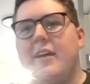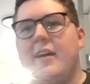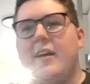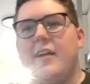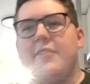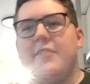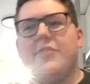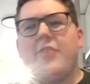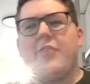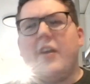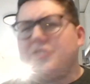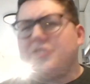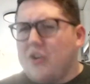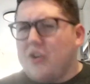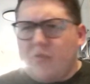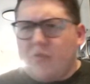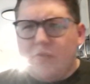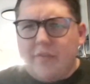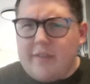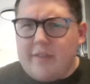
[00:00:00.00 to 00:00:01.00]
such a
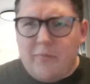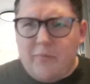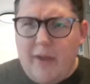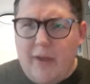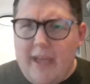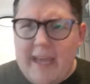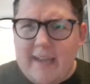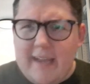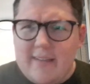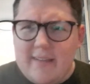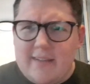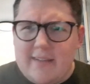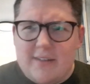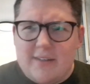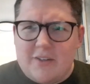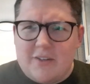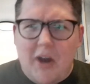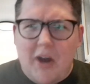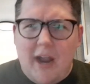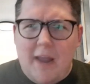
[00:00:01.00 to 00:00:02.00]
gruesome way to
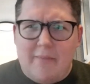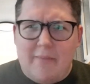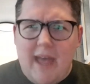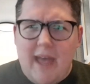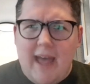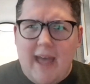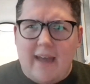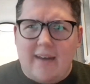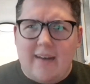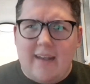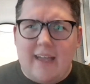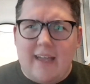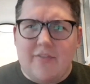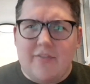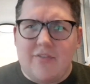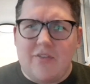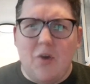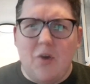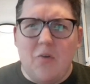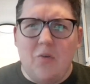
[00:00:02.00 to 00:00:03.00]
describe that, and
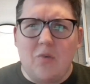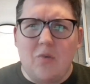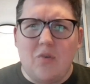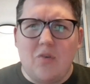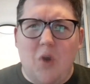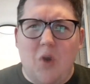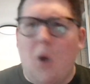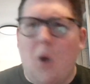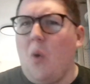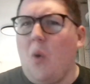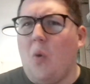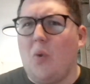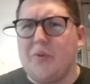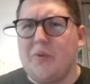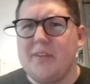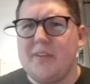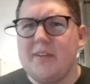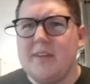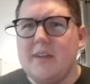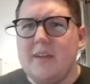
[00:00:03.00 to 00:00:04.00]
so
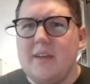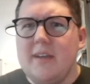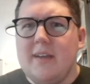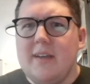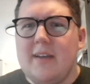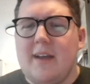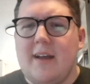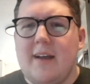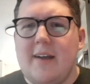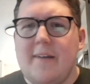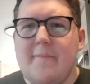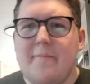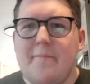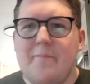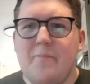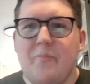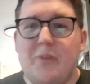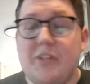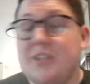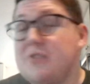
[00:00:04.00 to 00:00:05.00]
cold,
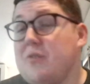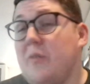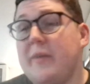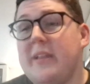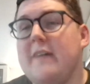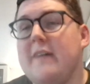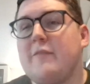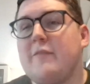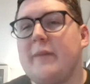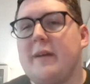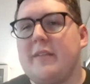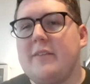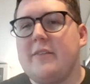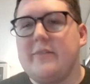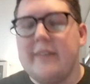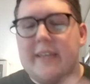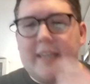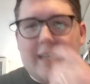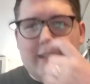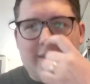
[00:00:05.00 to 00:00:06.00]
which is what we love about
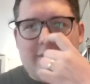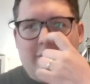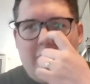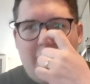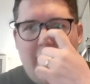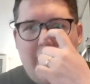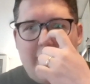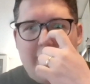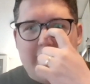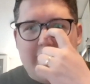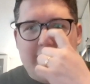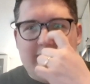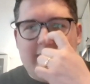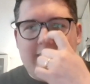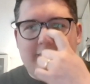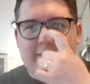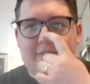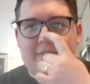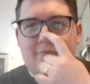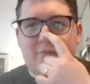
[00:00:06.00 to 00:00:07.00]
Louis. And so I'm going to
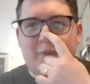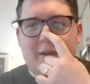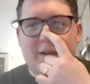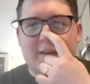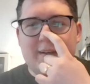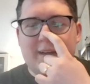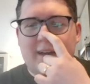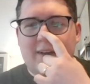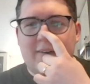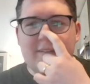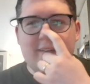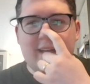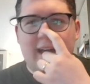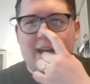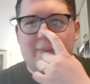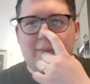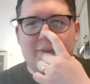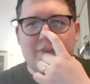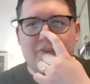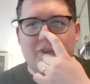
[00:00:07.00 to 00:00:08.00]
give this one, oh, it's got
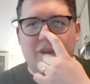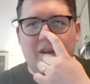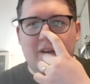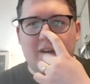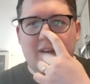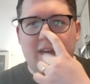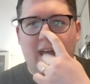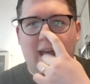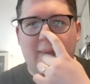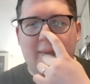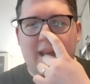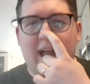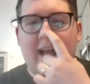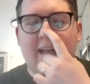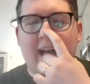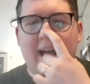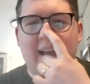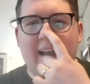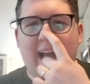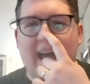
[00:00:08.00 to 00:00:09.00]
to be strong. I mean,
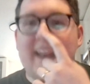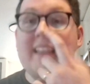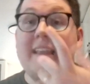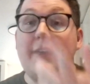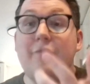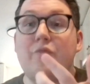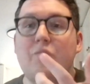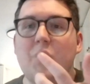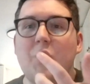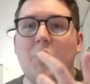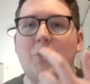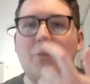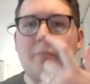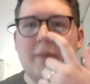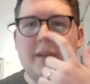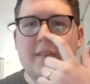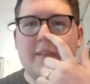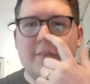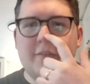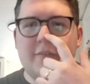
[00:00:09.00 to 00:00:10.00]
I got to leave room
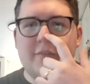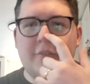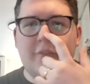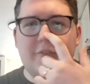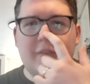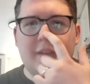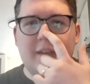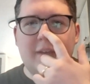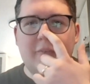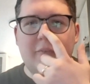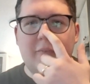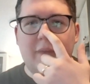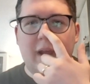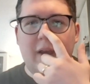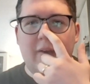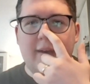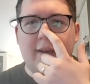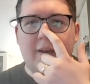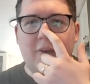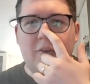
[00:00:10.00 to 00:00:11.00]
because there's certainly
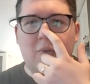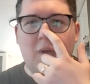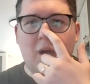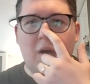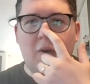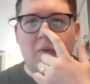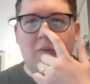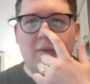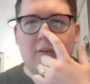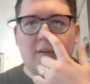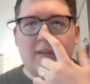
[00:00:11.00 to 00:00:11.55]
area to grow.